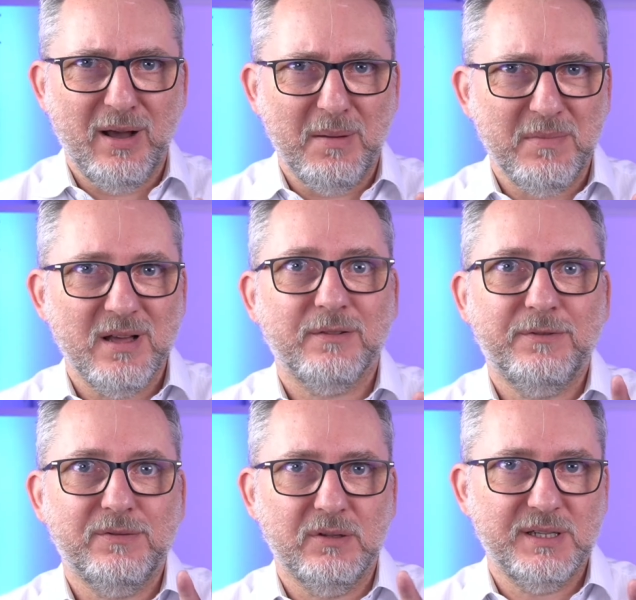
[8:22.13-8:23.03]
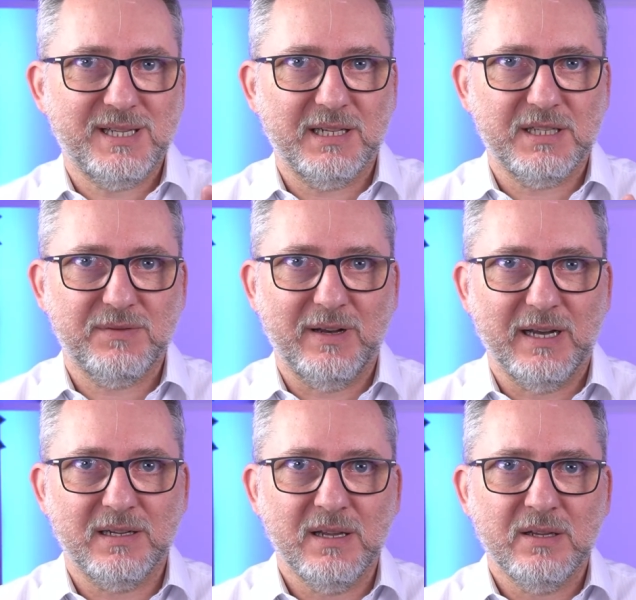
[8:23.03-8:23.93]
I'm not fully
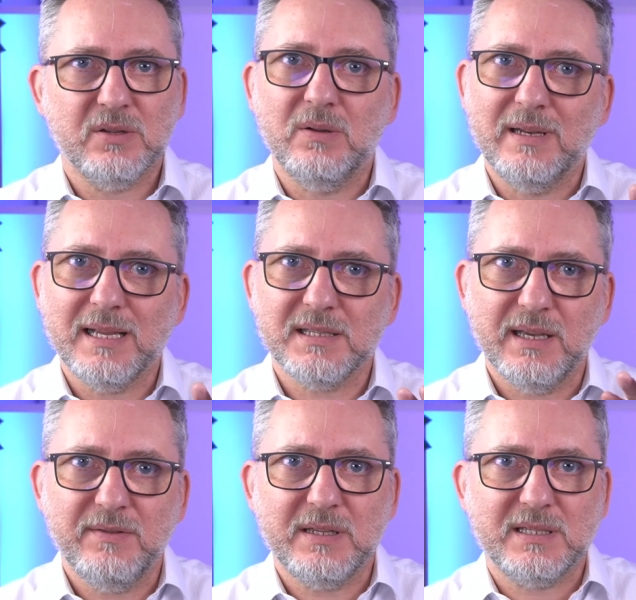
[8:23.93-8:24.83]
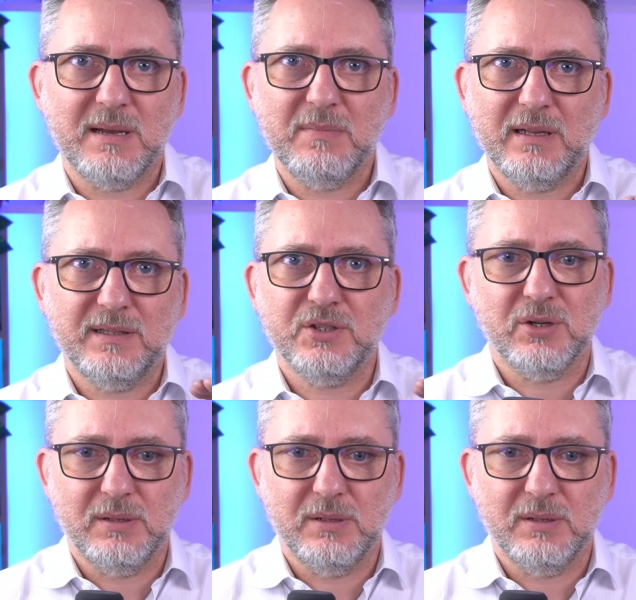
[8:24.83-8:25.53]
satisfied, so let's give it some additional